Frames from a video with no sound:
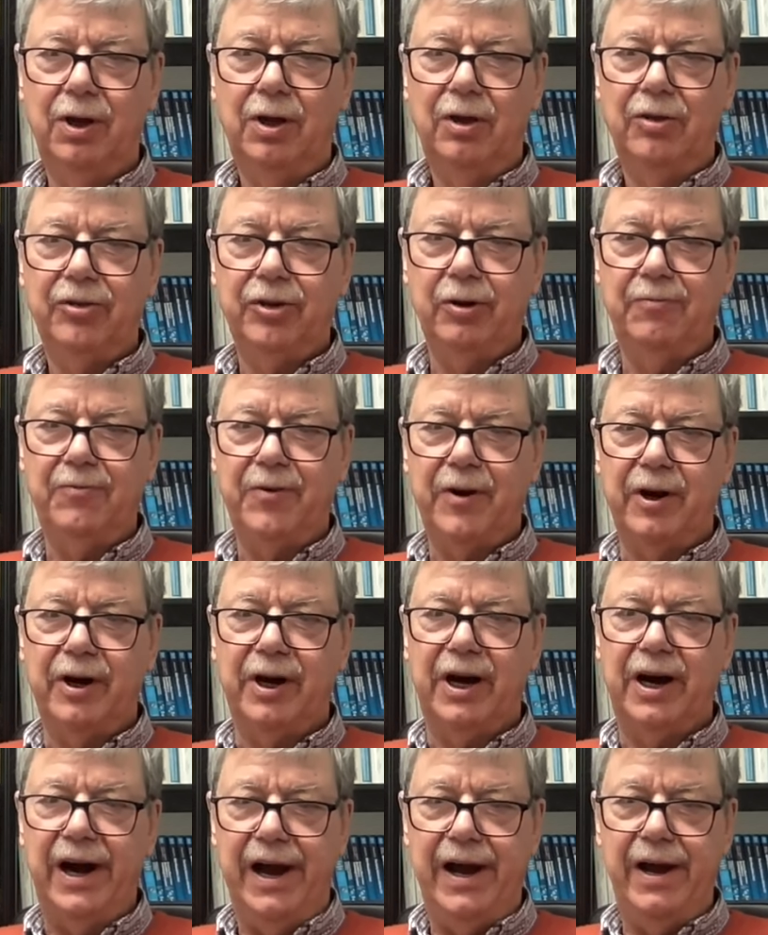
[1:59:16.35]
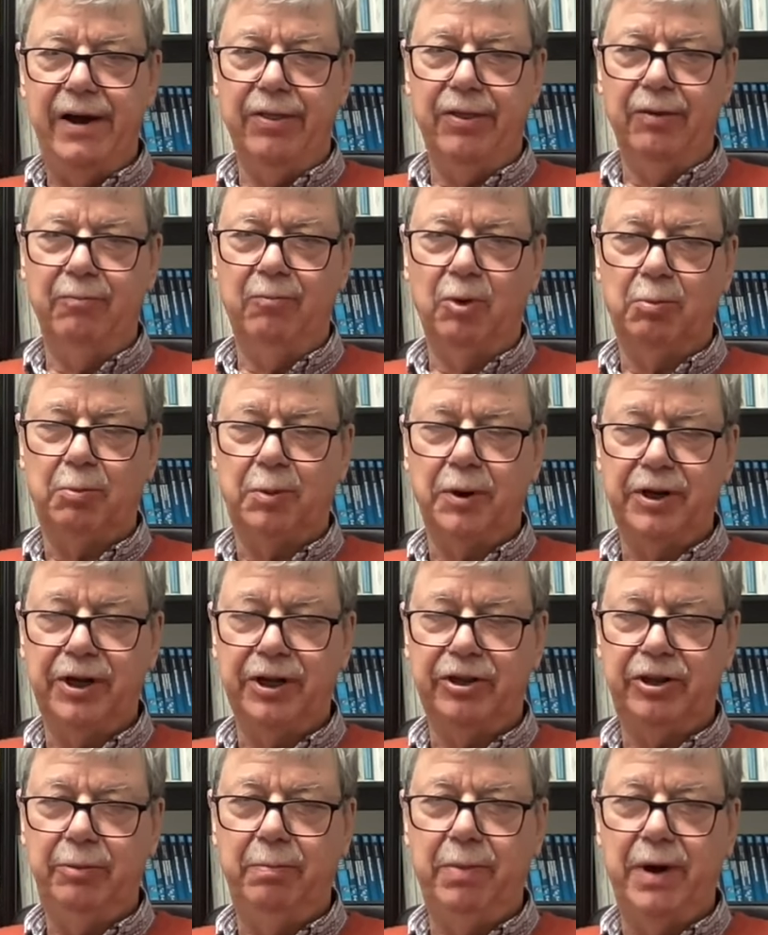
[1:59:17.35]
so far are higher than were
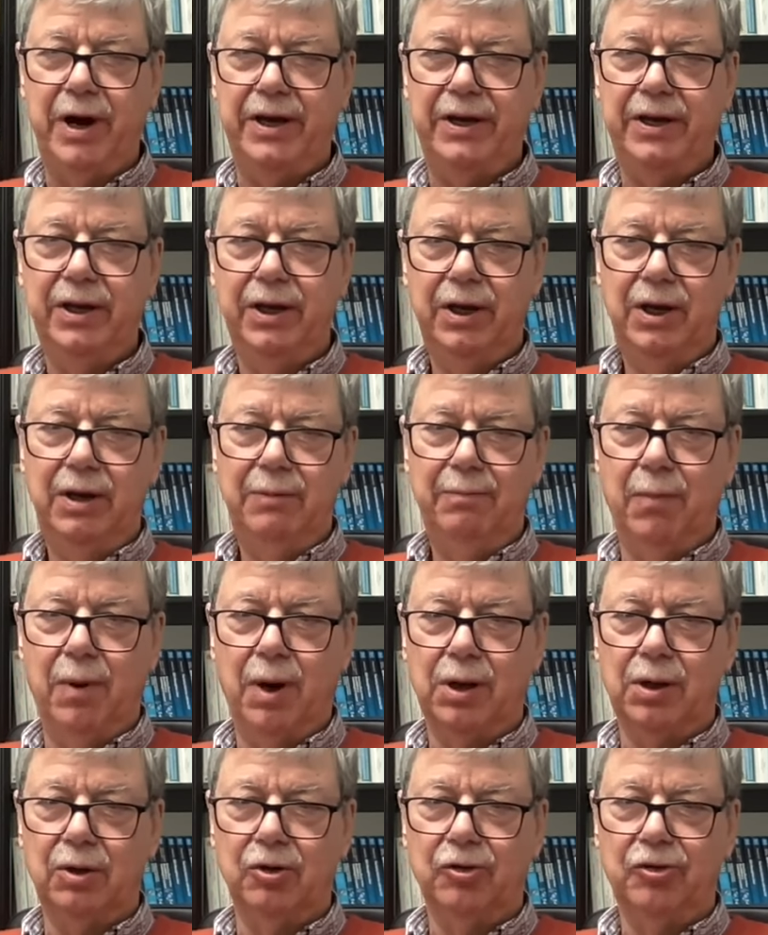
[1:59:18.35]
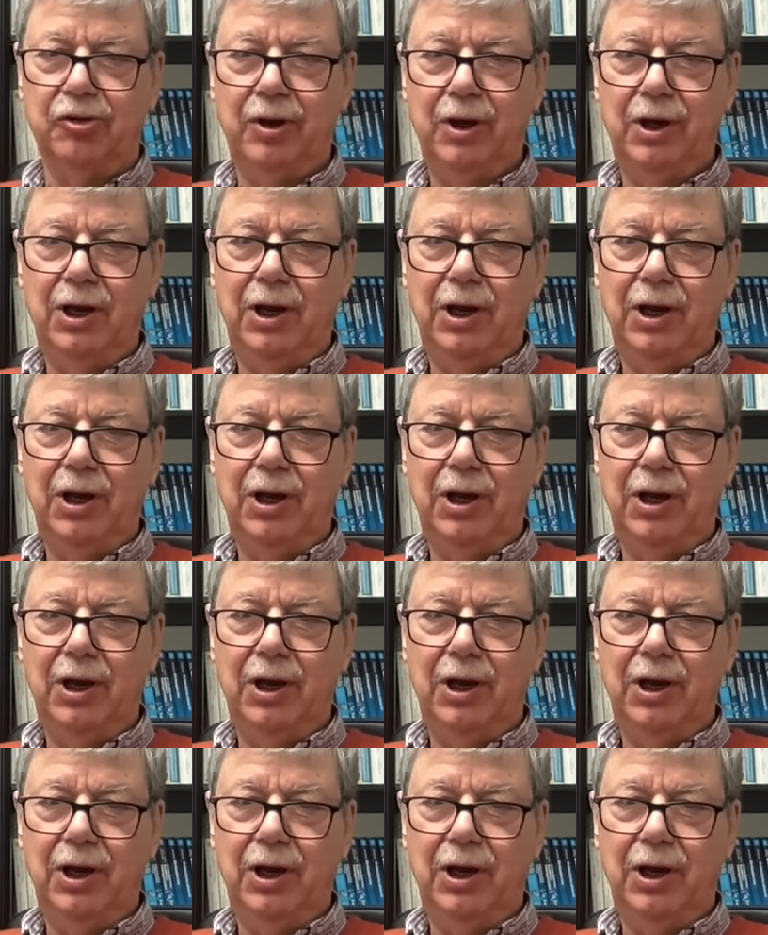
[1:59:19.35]
predicted by models,